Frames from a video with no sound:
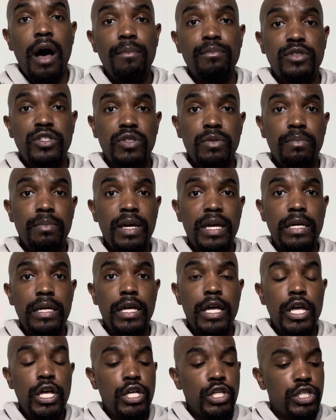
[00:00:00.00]
to
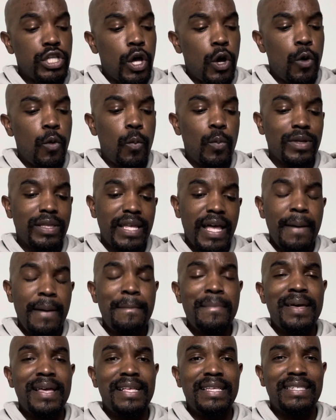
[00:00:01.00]
me. So with
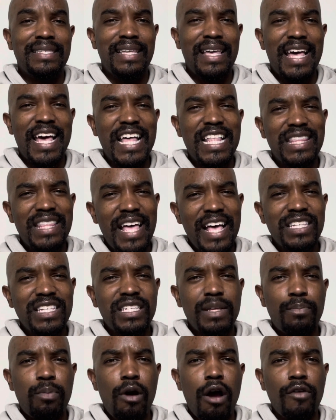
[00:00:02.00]
that being said, that's
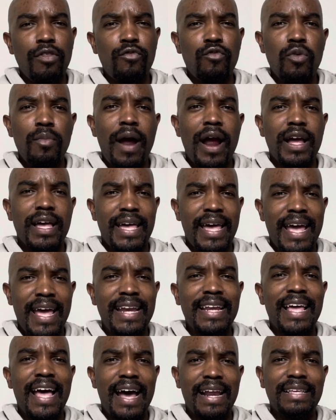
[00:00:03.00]
the part of the rumor I
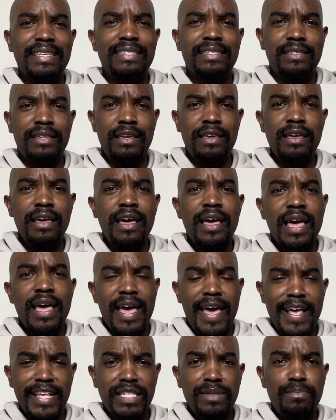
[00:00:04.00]
can kind of see
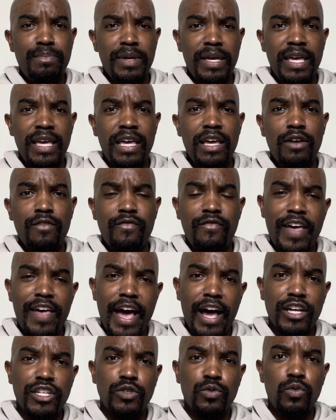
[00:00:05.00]
as being
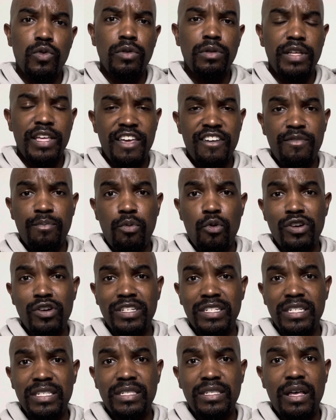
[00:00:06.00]
factual. If
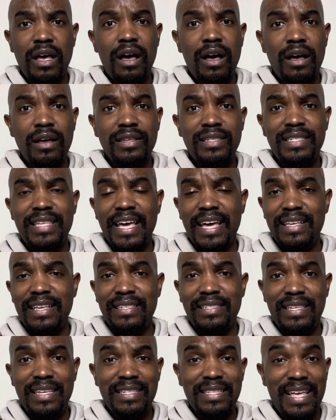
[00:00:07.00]
Porsha's second
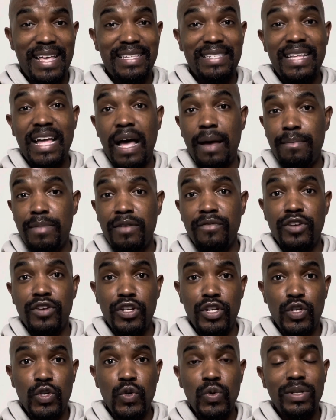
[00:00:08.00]
season has not been
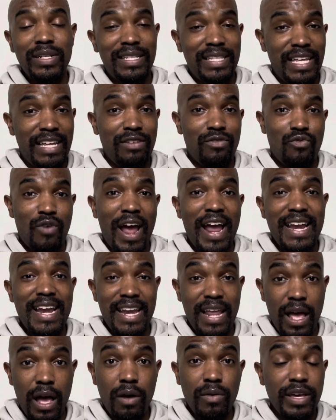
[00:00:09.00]
renewed, then right
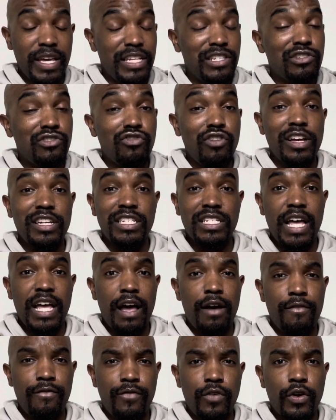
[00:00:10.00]
now is crunch
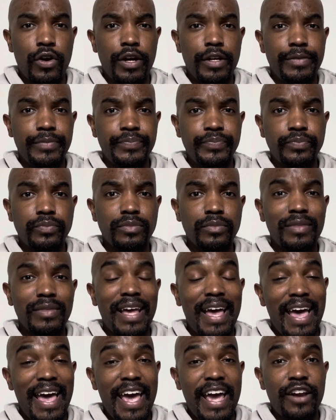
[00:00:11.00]
time for her
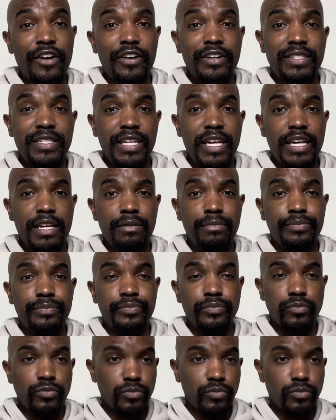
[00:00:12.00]
and her team.